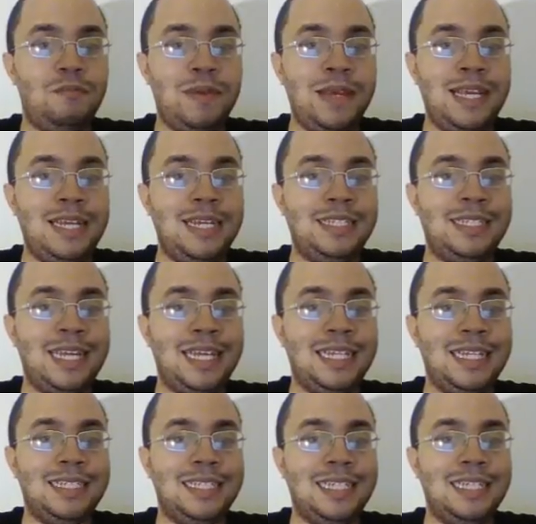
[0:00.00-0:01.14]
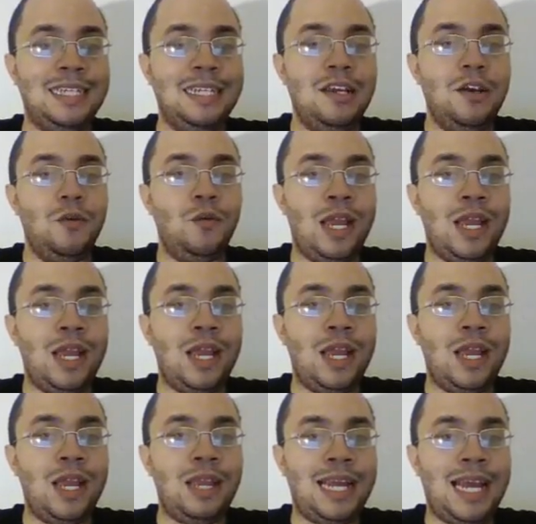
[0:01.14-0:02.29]
B, he's saying, listen, white
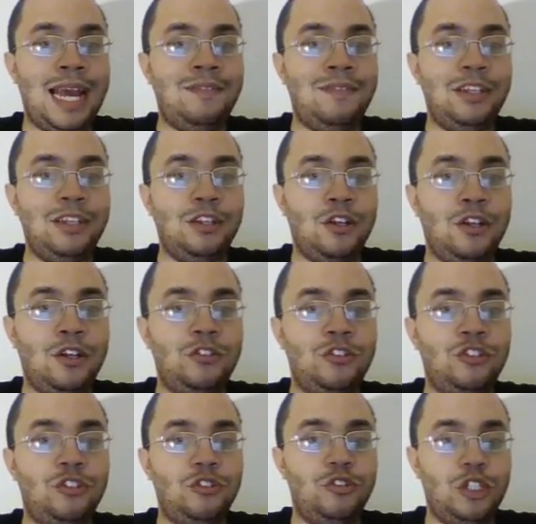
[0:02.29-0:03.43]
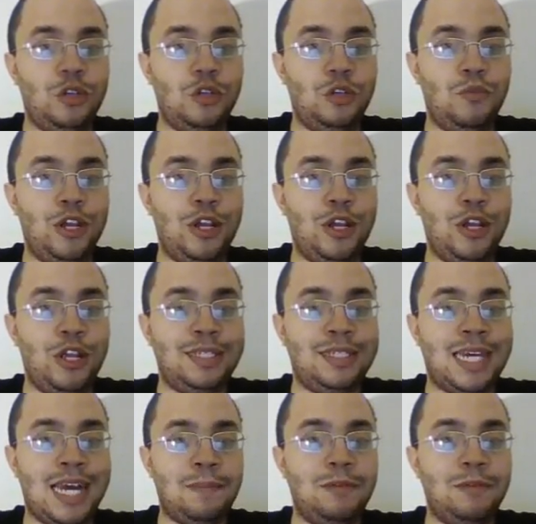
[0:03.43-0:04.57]
might have a large, moyo at the
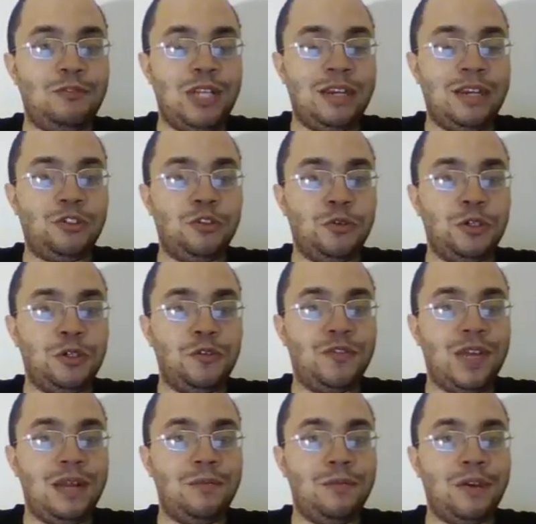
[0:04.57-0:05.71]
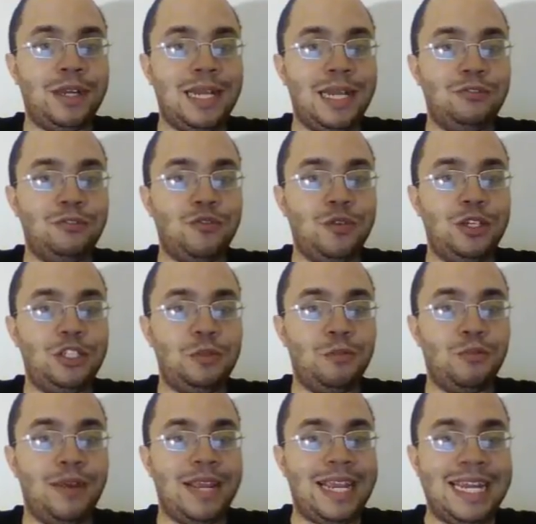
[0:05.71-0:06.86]
top of territorial framework, and I'm just going to
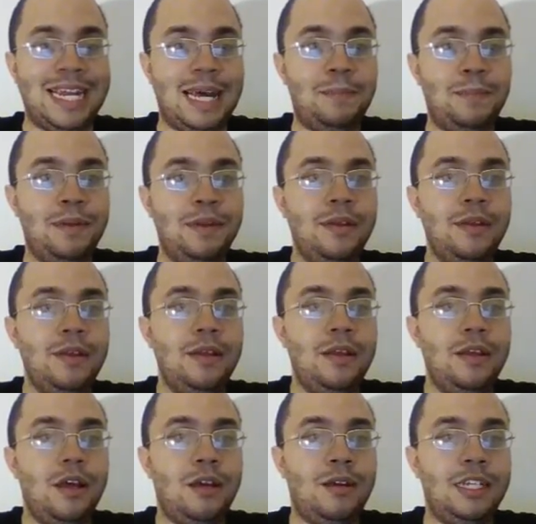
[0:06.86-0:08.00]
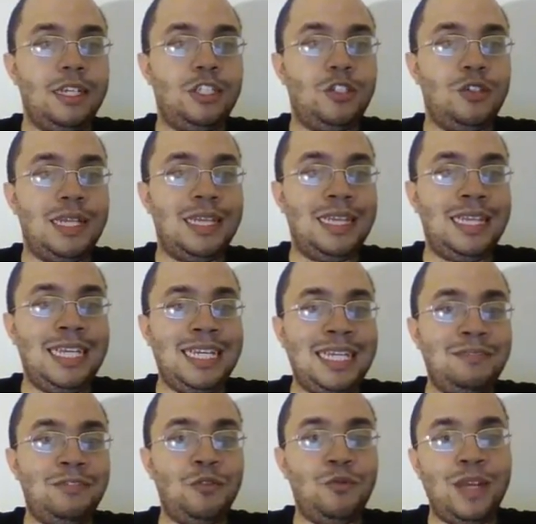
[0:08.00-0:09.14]
break it up. Alright, so that
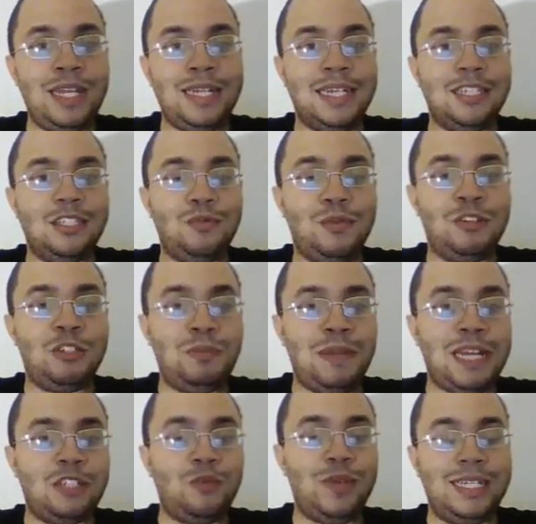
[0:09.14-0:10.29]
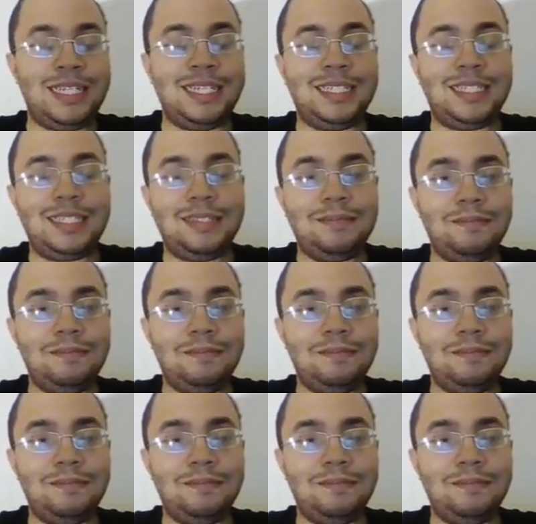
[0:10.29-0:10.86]
leaves a weakness. Where's black's weakness?